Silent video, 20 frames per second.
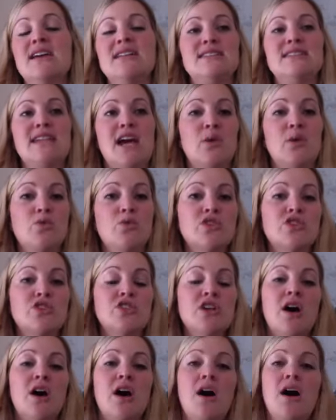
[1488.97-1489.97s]
downward
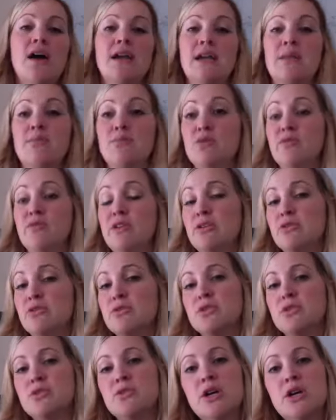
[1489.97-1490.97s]
dog and moving
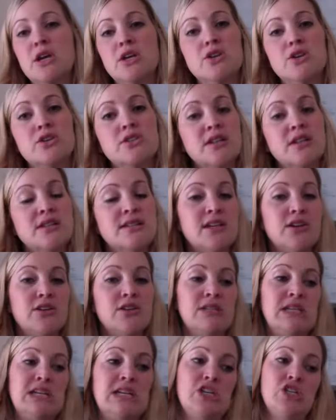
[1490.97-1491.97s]
through your sun
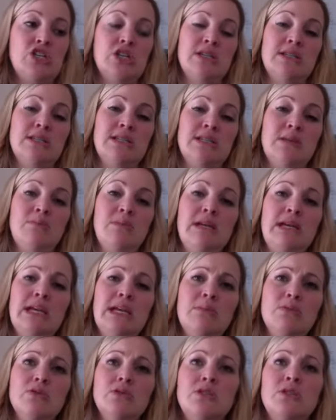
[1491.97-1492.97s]
salutations and being
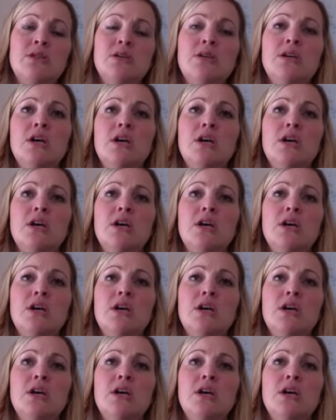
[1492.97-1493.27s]
able to,